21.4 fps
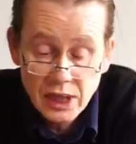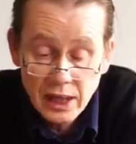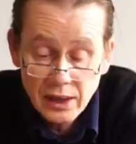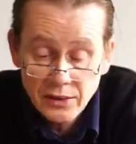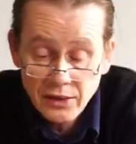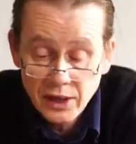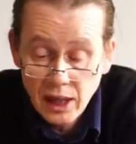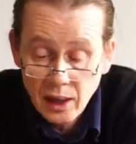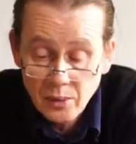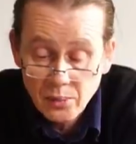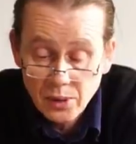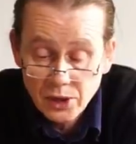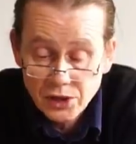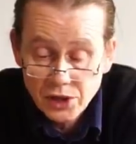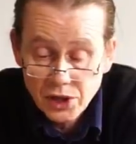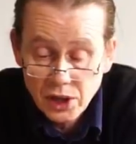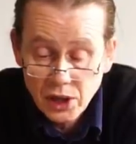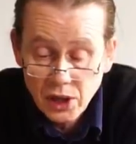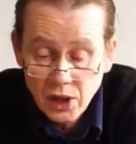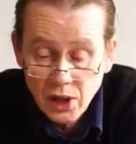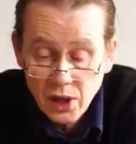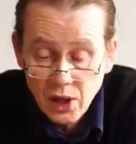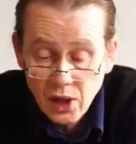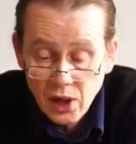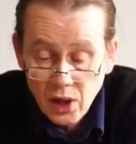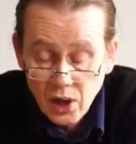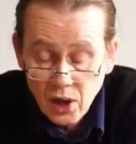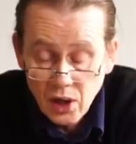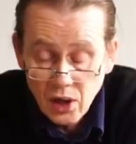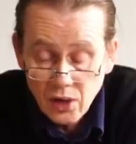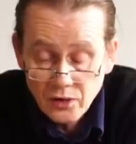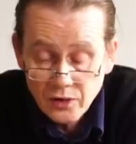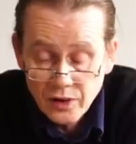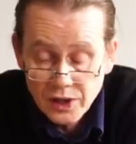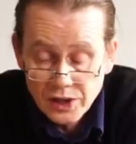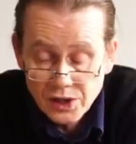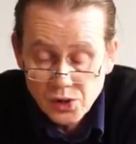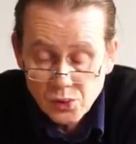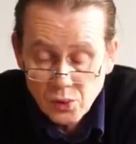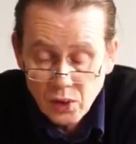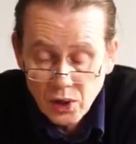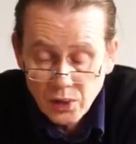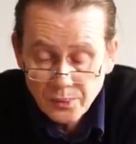down the aperture on
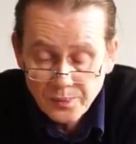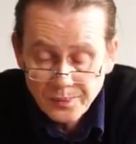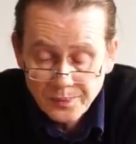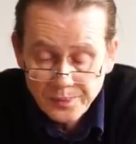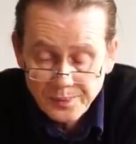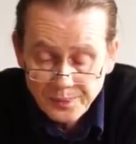this one